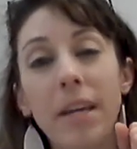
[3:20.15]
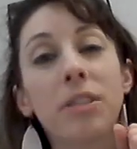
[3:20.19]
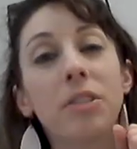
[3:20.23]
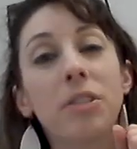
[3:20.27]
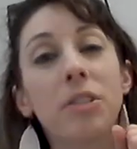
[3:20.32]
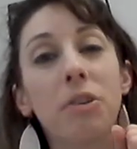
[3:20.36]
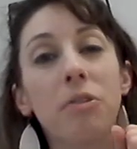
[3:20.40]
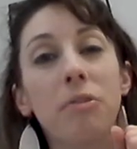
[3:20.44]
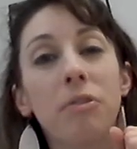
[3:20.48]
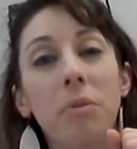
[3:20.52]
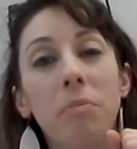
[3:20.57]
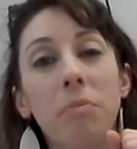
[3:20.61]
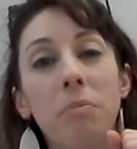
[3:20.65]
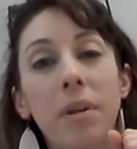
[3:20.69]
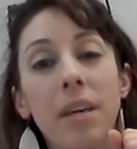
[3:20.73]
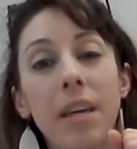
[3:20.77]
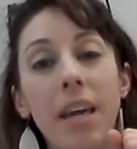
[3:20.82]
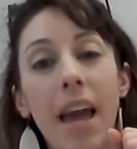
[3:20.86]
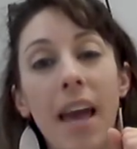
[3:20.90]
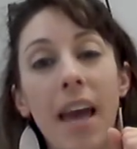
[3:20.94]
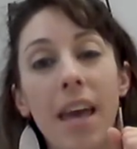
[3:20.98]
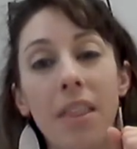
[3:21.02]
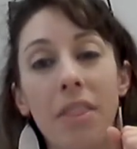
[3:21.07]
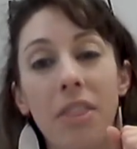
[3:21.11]
Susan
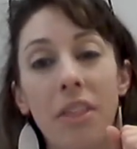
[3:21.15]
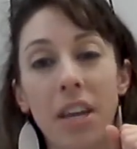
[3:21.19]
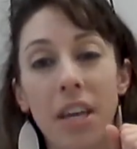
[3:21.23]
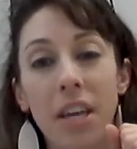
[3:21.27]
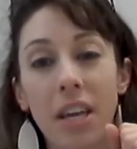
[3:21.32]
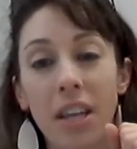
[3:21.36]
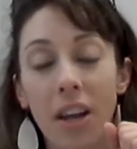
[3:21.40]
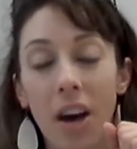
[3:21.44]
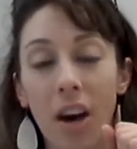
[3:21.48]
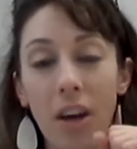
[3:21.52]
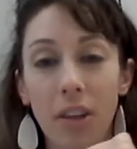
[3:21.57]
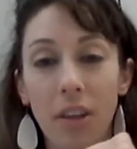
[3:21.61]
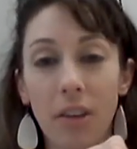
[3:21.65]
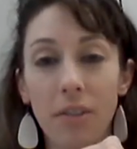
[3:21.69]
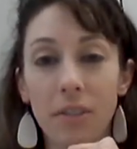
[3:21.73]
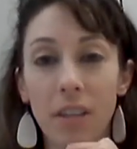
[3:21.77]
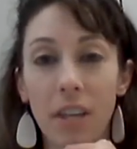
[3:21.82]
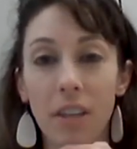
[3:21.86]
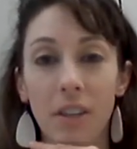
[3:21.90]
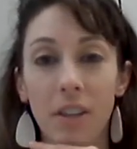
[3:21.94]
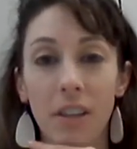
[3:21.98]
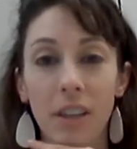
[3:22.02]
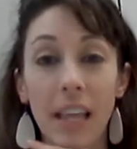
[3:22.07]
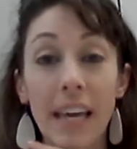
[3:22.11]
B. Anthony and all those
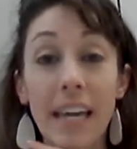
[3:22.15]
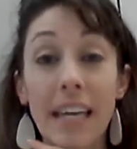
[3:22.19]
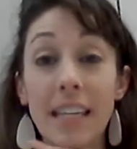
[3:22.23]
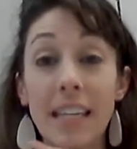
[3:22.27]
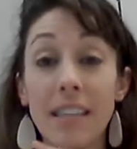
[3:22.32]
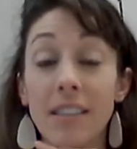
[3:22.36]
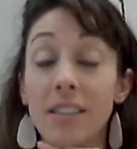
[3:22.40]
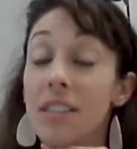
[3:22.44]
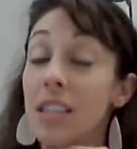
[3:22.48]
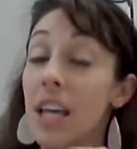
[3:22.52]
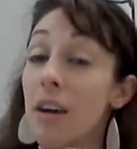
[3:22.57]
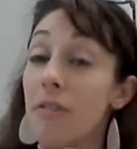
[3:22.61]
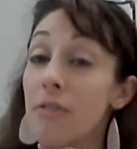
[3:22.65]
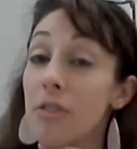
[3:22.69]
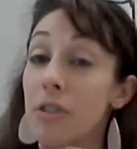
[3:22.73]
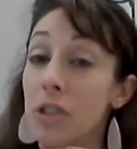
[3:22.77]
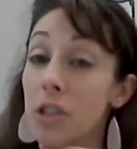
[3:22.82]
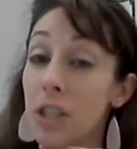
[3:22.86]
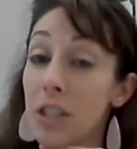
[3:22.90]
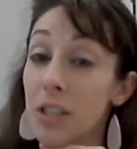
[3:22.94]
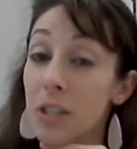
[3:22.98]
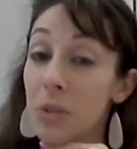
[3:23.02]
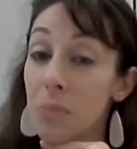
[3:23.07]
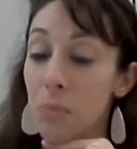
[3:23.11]
other lady
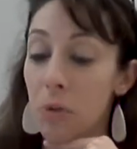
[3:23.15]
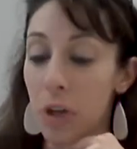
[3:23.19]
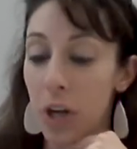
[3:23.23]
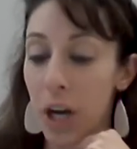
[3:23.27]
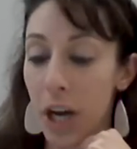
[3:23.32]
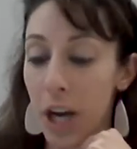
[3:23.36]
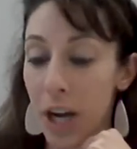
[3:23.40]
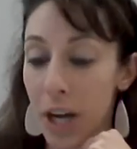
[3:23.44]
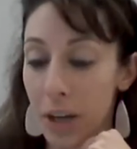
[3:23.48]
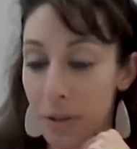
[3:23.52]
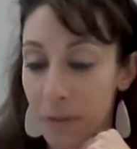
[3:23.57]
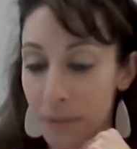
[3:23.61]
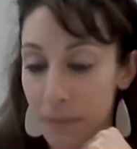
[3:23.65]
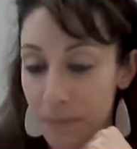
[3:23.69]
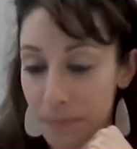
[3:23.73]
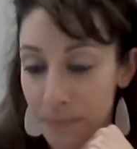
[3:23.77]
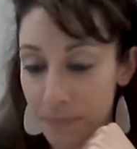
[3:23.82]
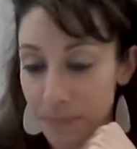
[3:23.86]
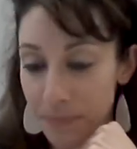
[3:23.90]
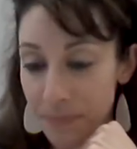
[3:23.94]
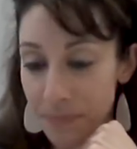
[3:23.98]
suffragists proud.